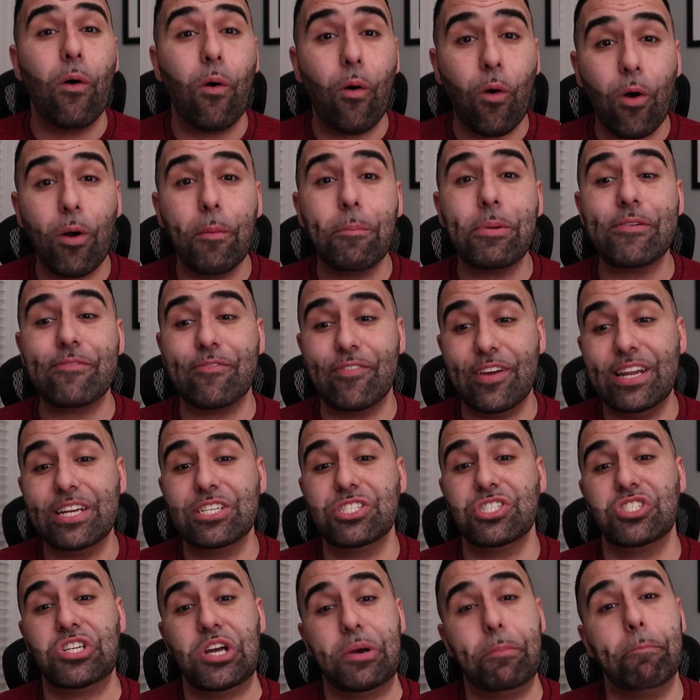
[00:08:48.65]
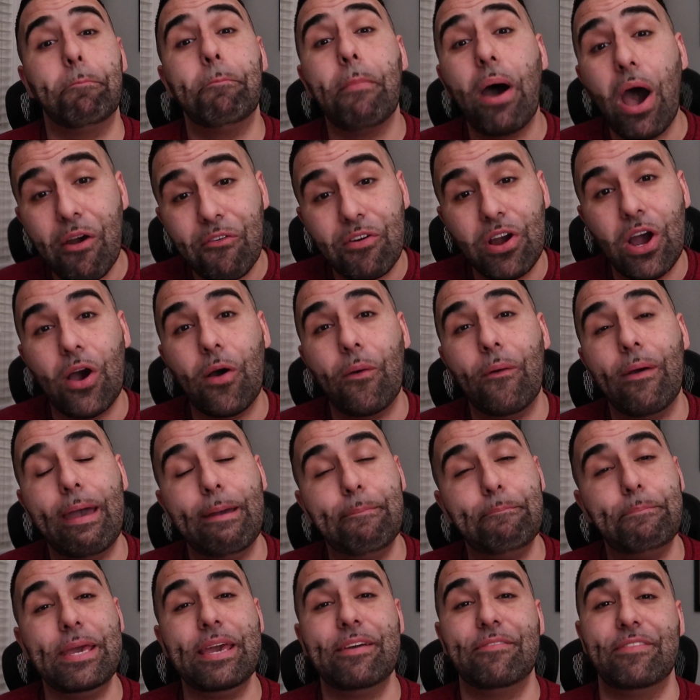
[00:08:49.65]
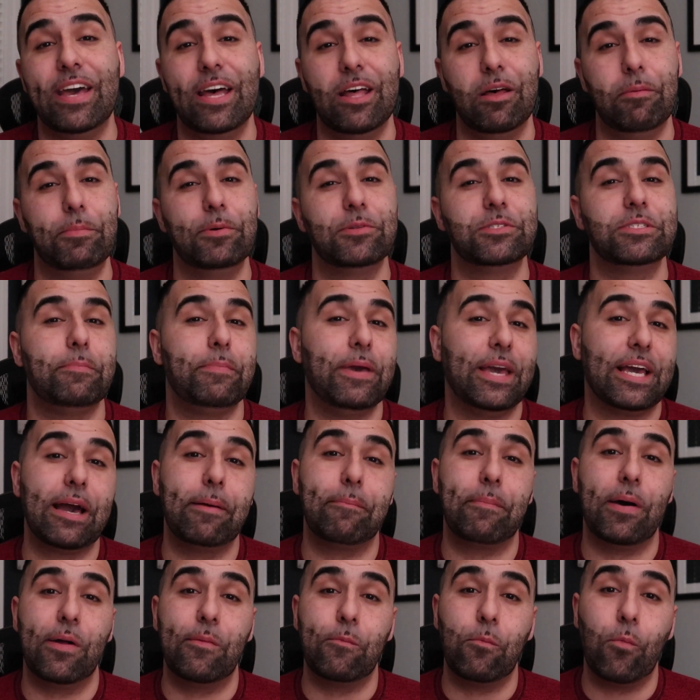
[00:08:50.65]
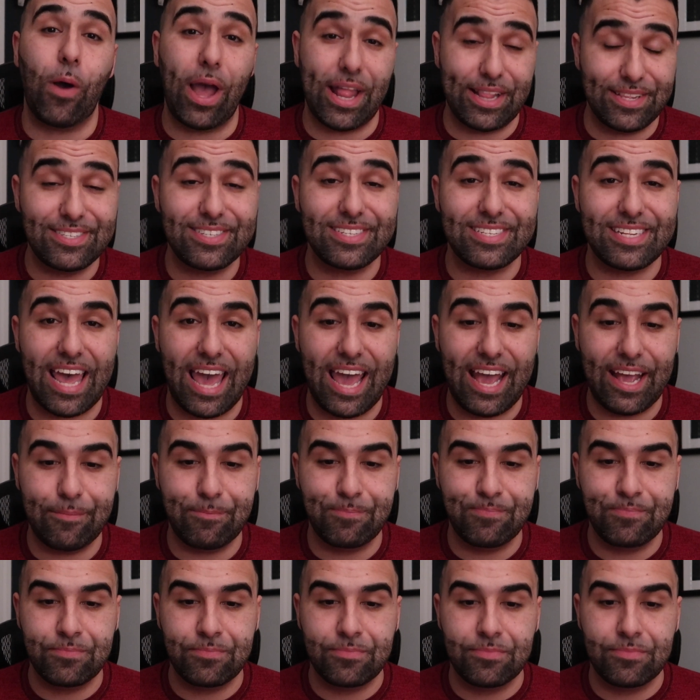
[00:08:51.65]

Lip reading: or be finished tomorrow and be available to pick up on Wednesday,